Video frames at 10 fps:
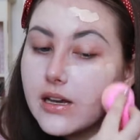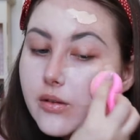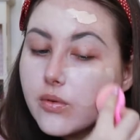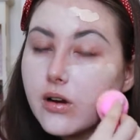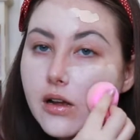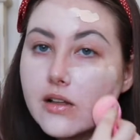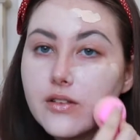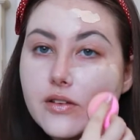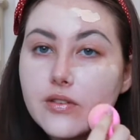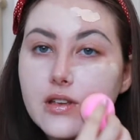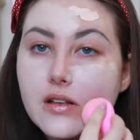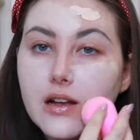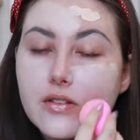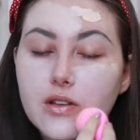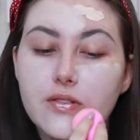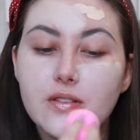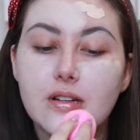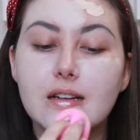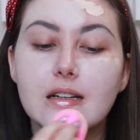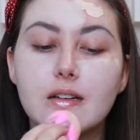that where I live
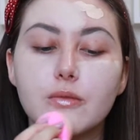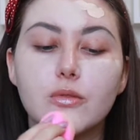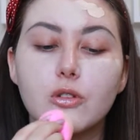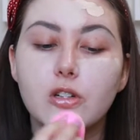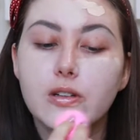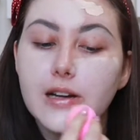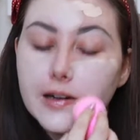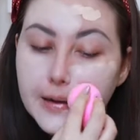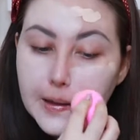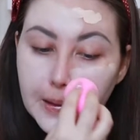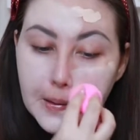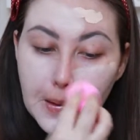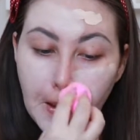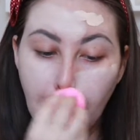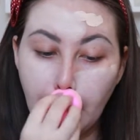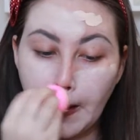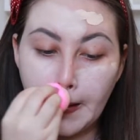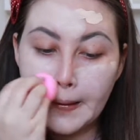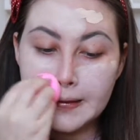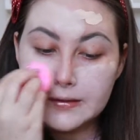in a rural area
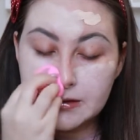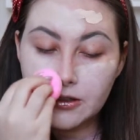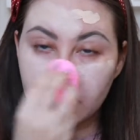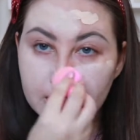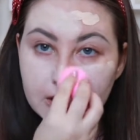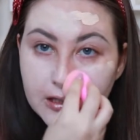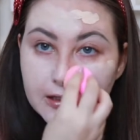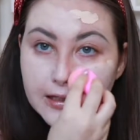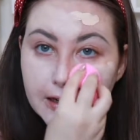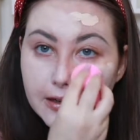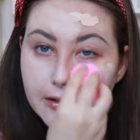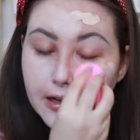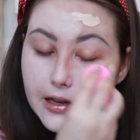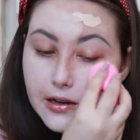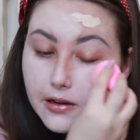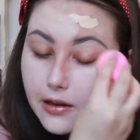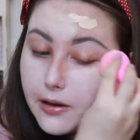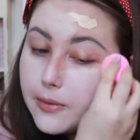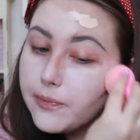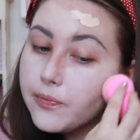in southwestern Ontario in
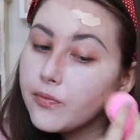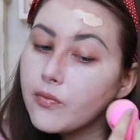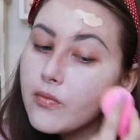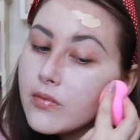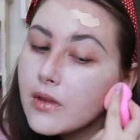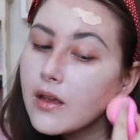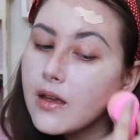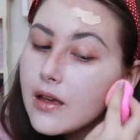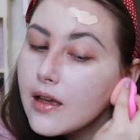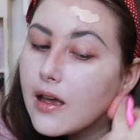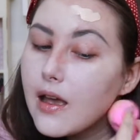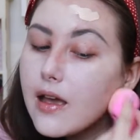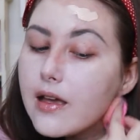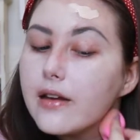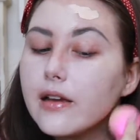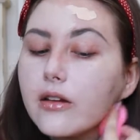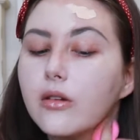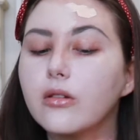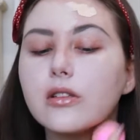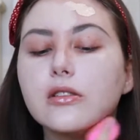Canada, and I
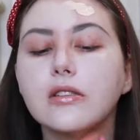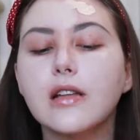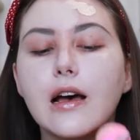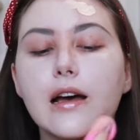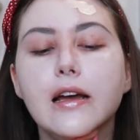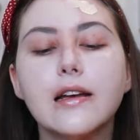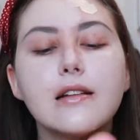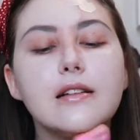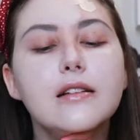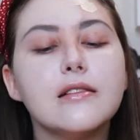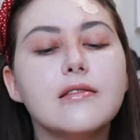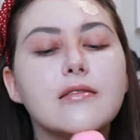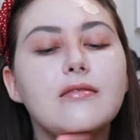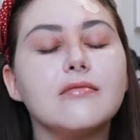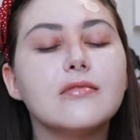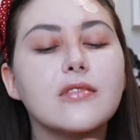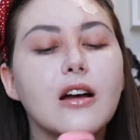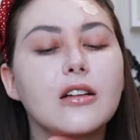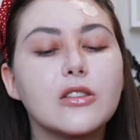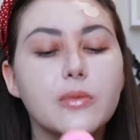noticed that
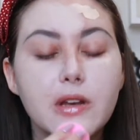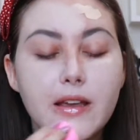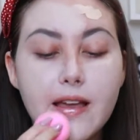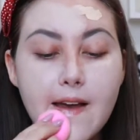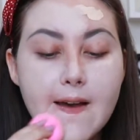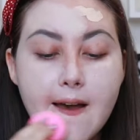not too many